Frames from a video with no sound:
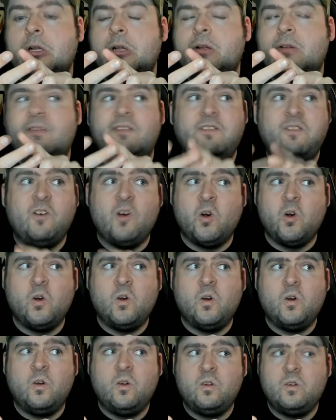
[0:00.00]

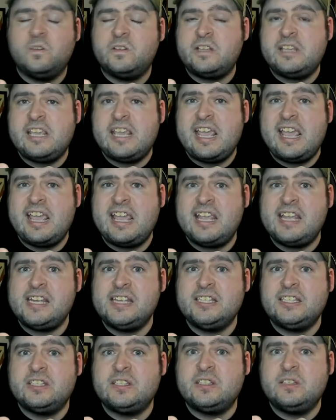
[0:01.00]
four
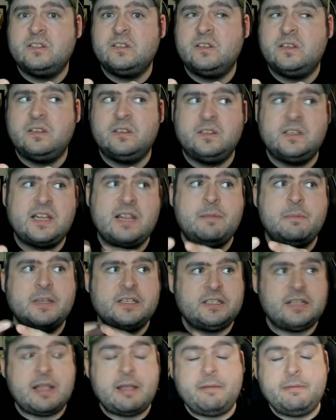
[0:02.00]
years, seeing
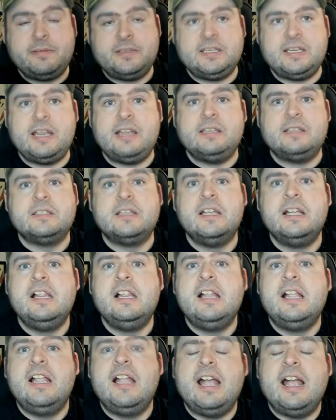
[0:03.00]
my services.
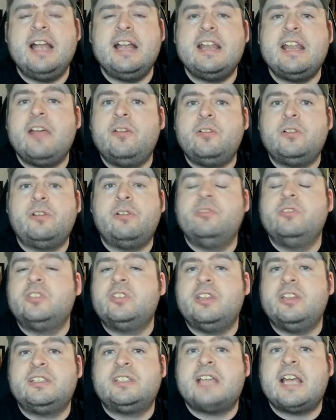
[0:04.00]
And now it comes
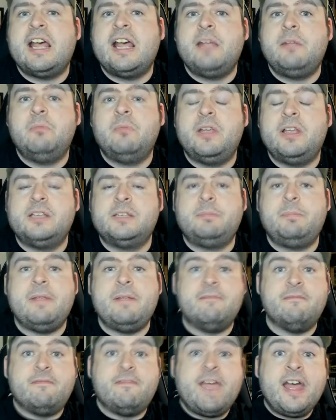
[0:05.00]
to a time where it's
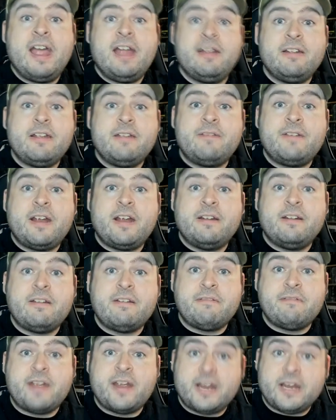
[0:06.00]
been very, very,
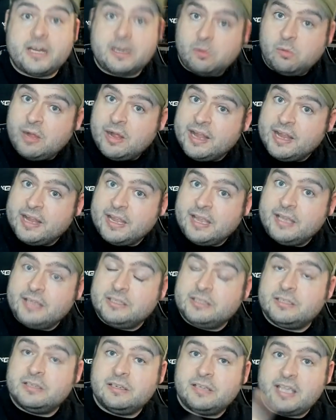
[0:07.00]
very
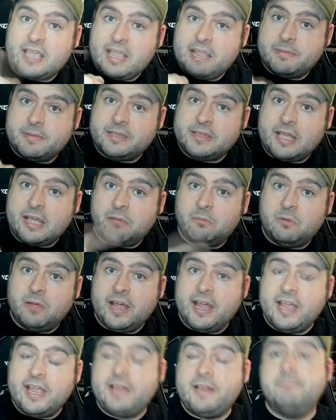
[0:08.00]
quiet. Keep it that
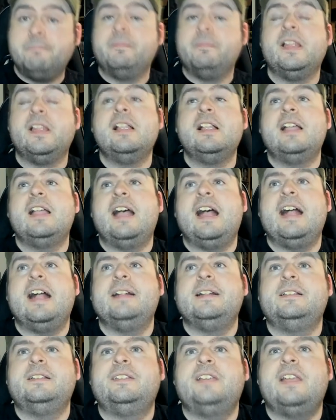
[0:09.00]
way.
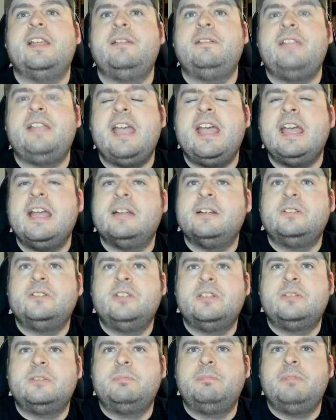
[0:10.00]
And um, yeah, it's
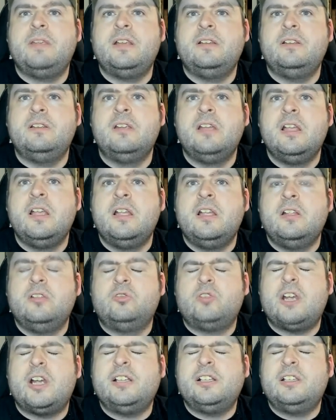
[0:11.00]
just been
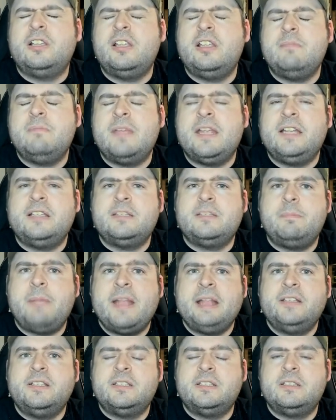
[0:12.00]
trying to learn my
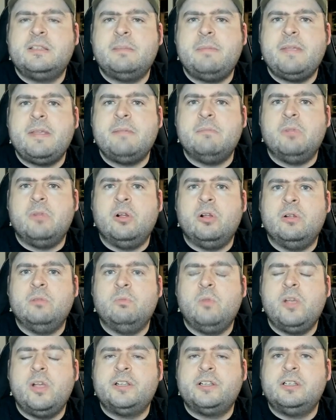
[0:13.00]
independence a bit more and
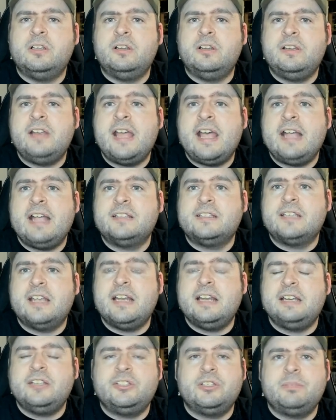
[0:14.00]
working on that.
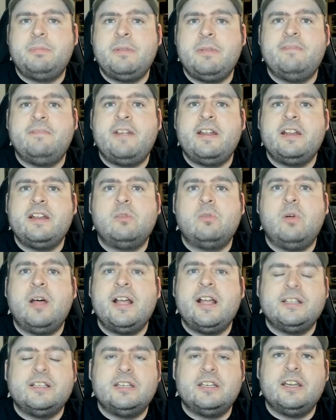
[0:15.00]
And it's just been very
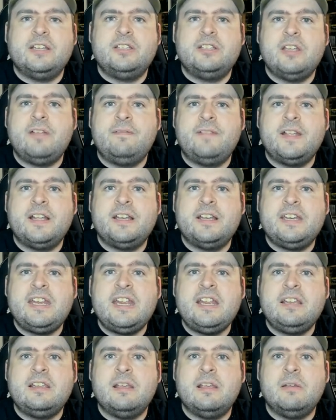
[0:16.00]
quiet and I don't think I
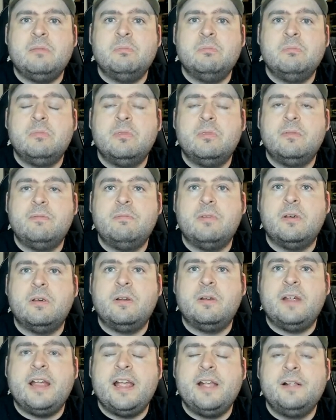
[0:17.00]
need them
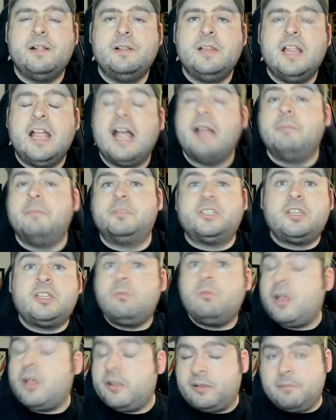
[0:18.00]
for it. I'm still
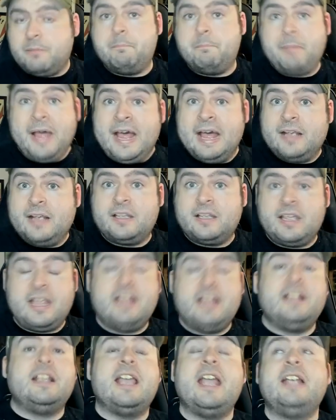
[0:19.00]
working back
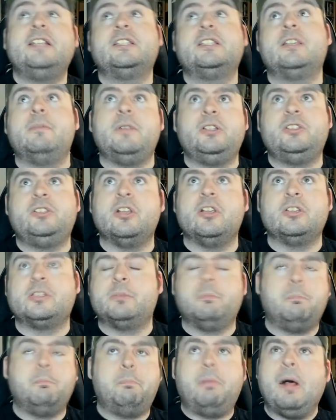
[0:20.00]
in case something does
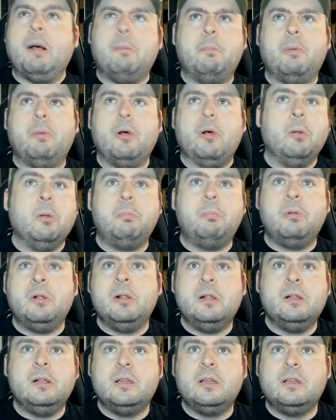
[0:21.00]
pop up
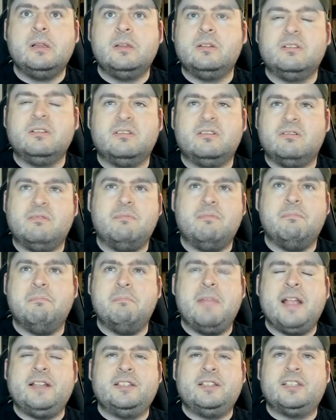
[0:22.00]

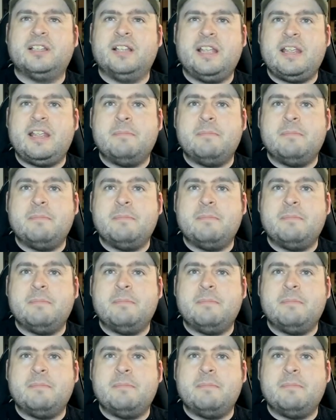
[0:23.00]
mentally in my